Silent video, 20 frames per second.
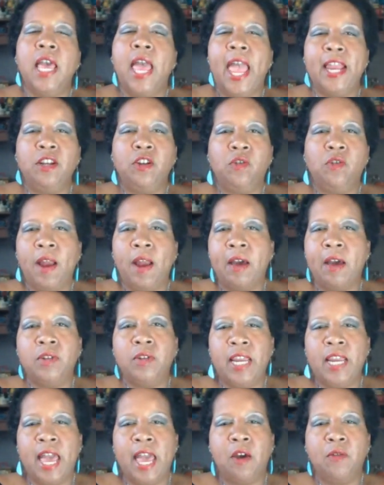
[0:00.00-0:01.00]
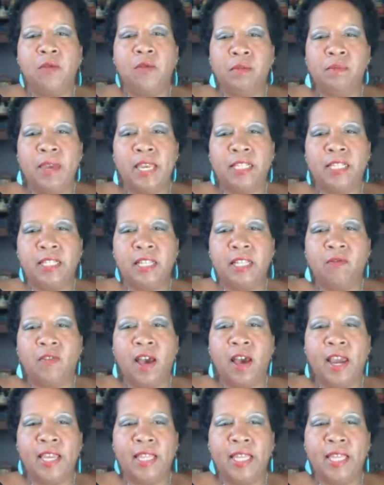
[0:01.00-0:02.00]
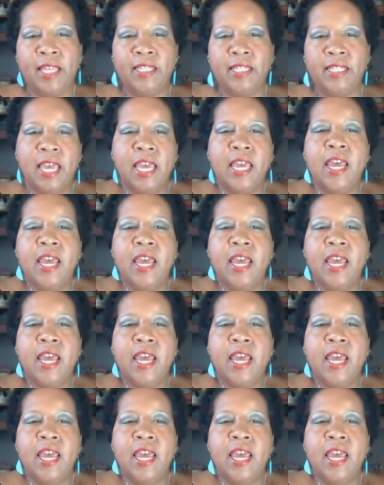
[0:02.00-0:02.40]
and grounding out domestic violence.